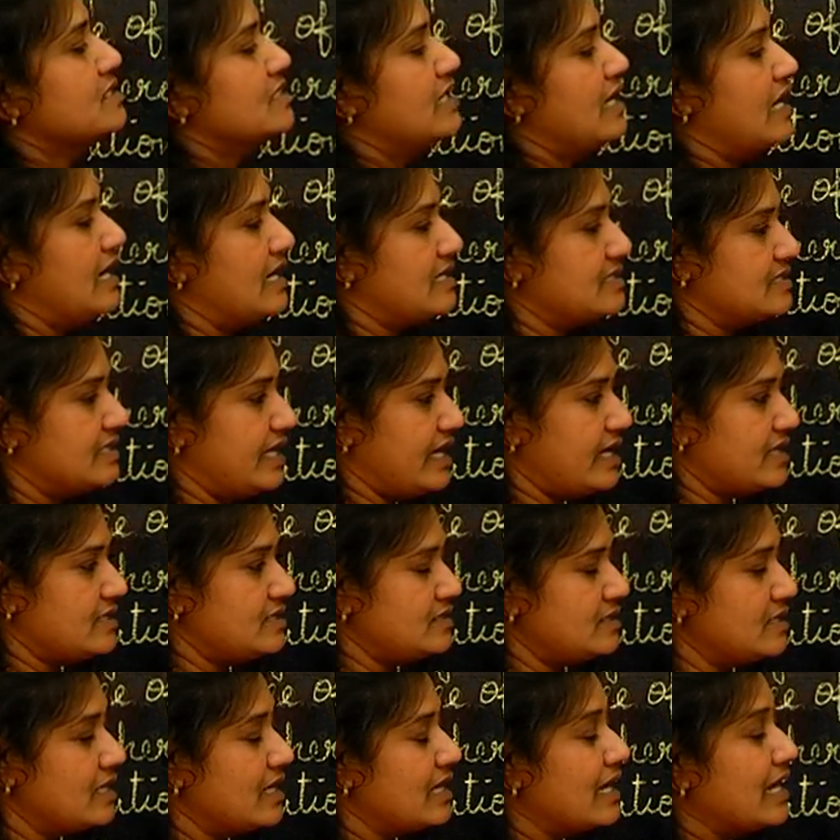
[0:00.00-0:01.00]
and then
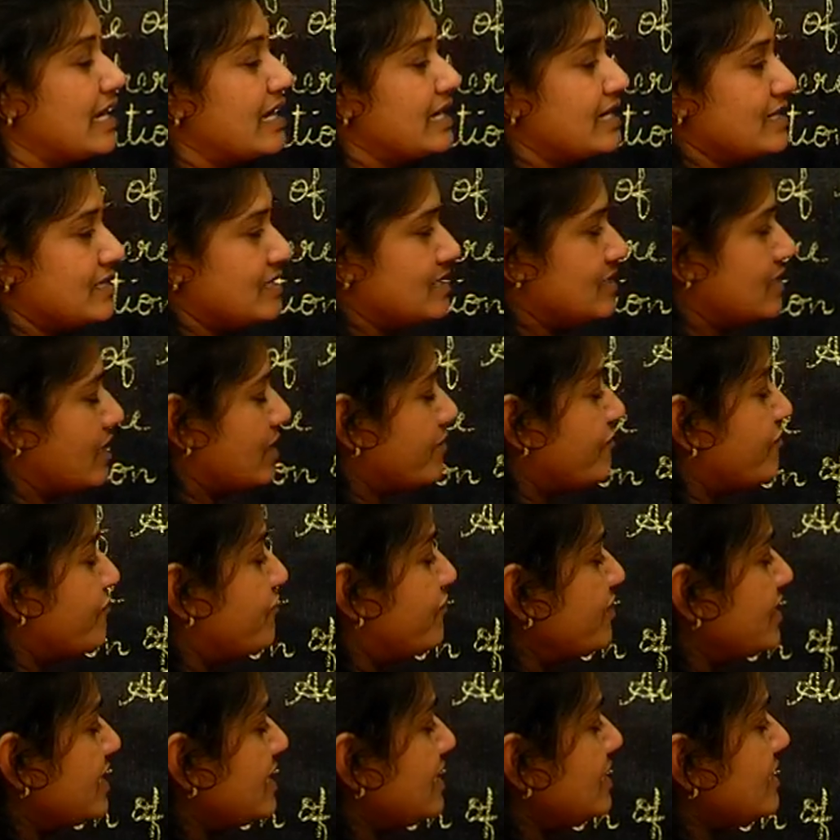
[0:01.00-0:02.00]

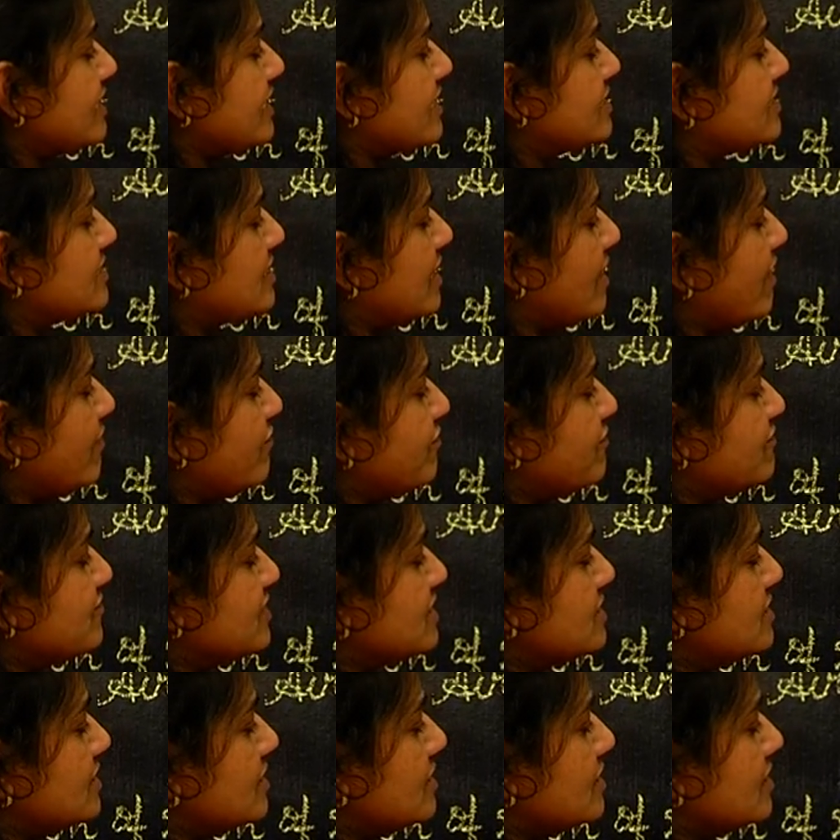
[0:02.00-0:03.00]
fill the trough
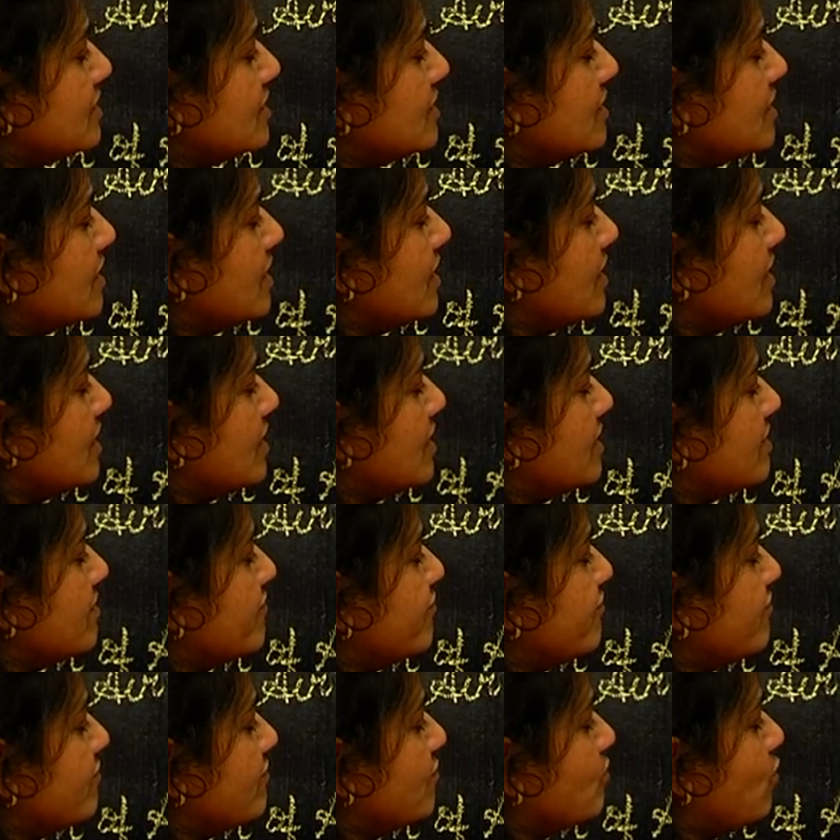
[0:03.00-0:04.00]
with
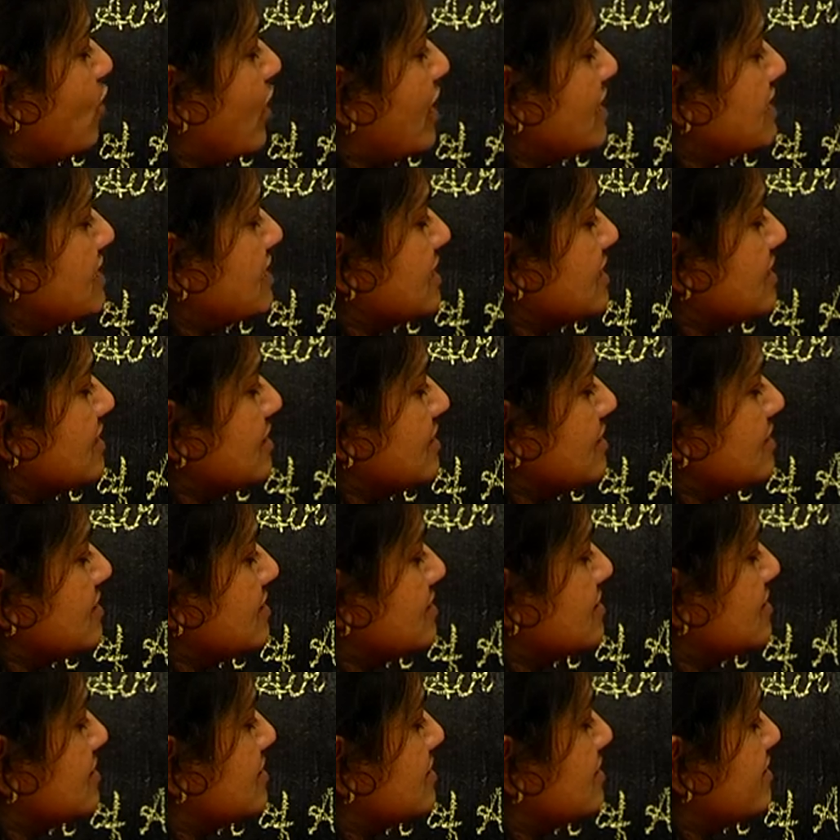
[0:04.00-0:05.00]
water,
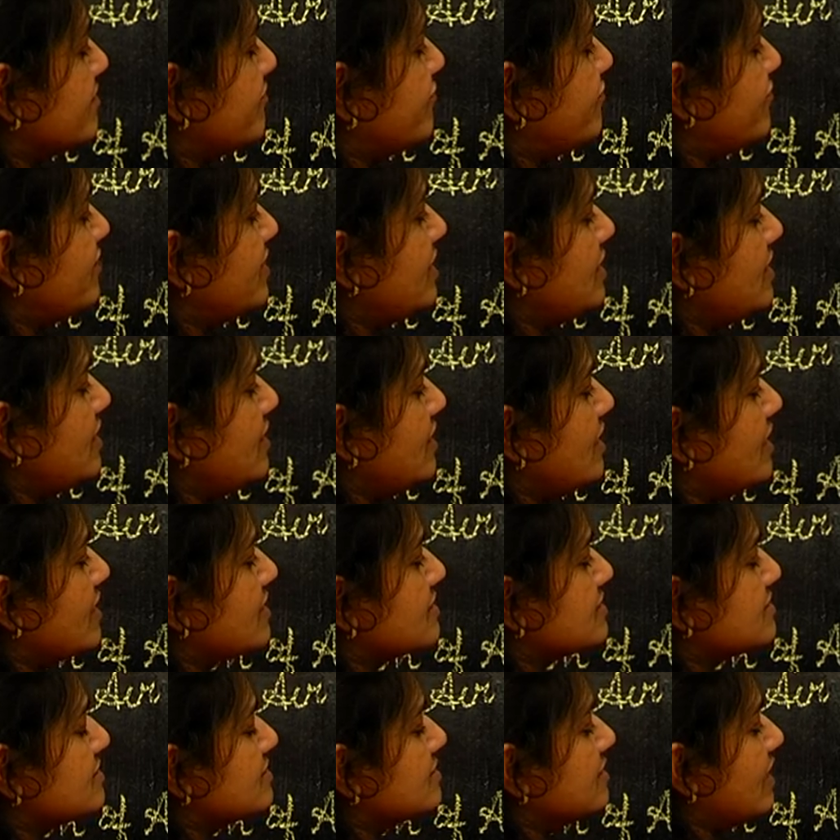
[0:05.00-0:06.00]
fill
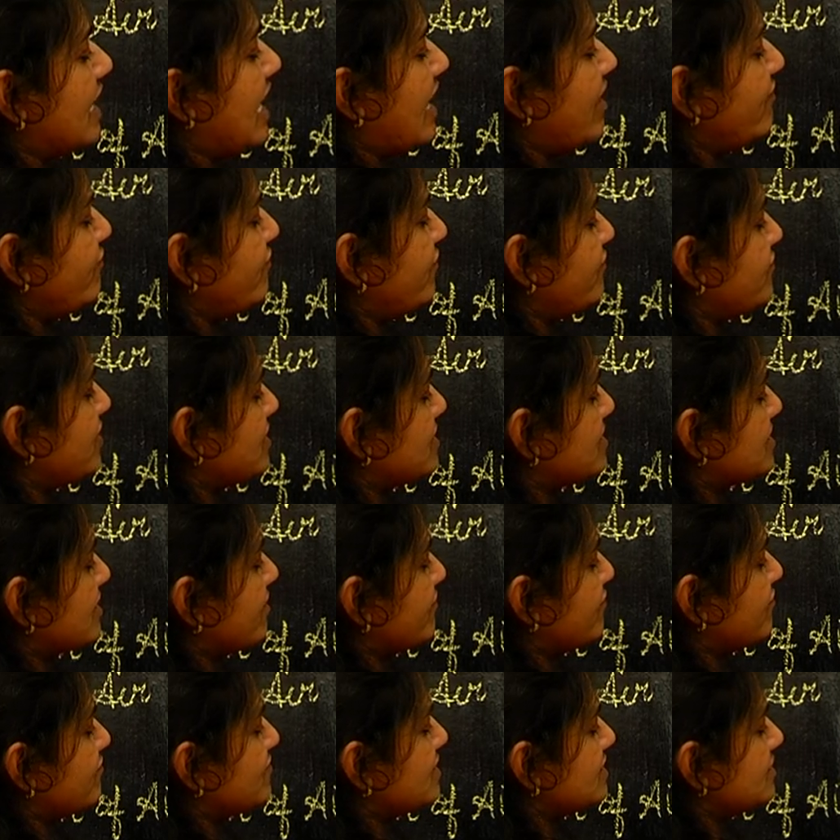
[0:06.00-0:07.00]
half of the
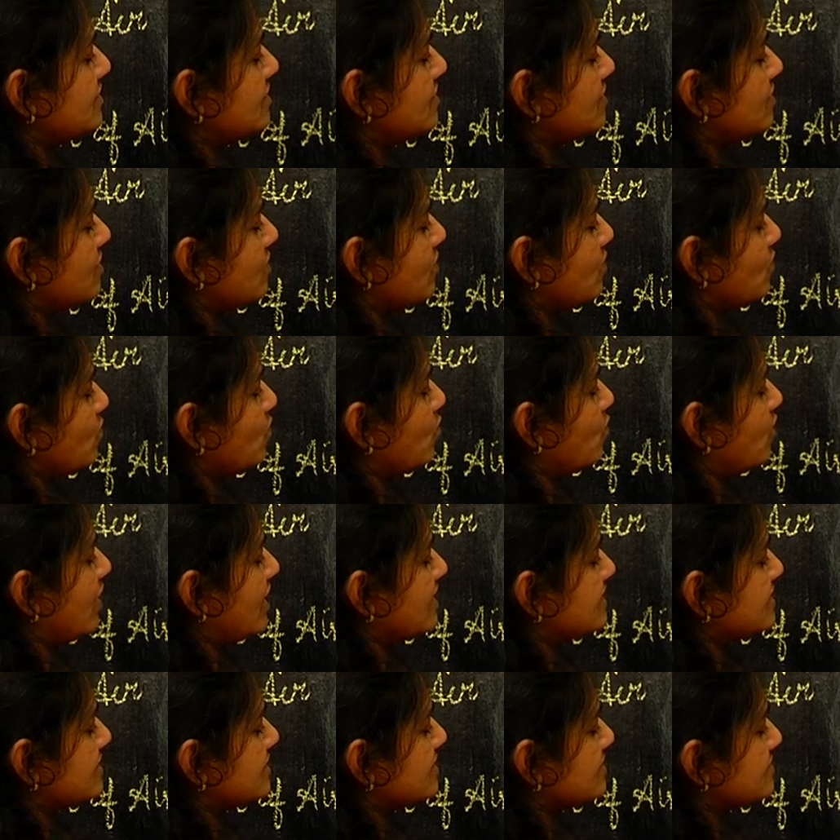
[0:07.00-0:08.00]
trough with
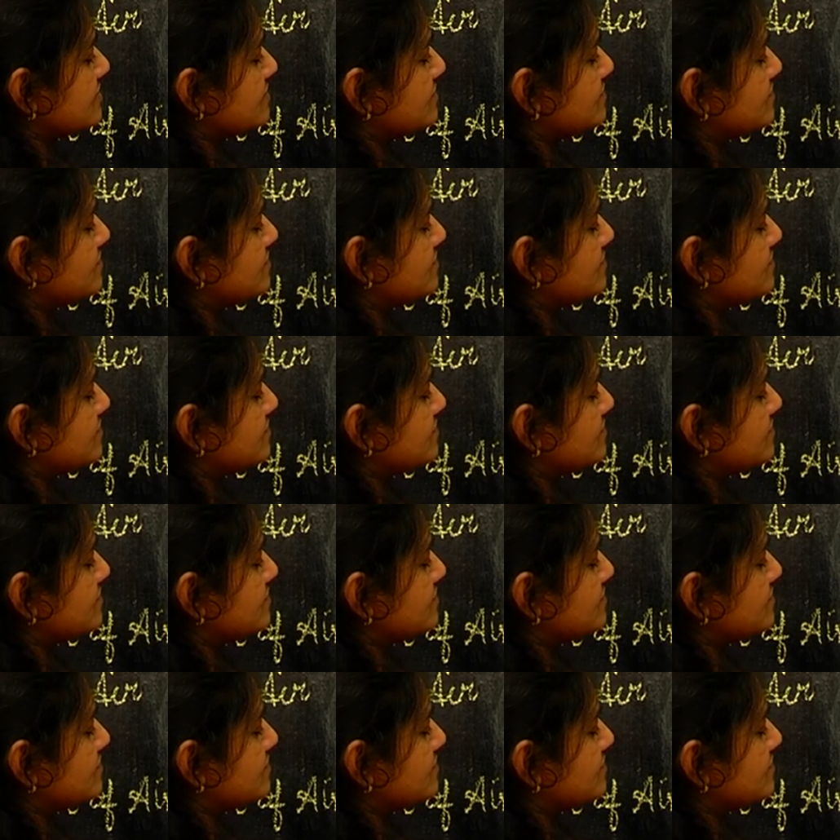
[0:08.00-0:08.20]
water.